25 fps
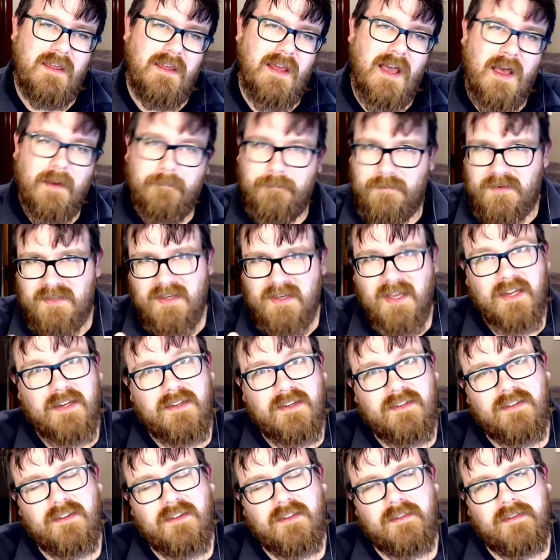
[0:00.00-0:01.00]

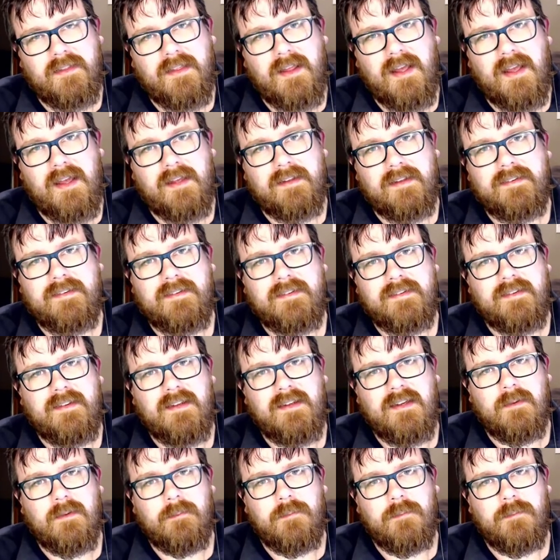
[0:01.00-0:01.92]
update that uh,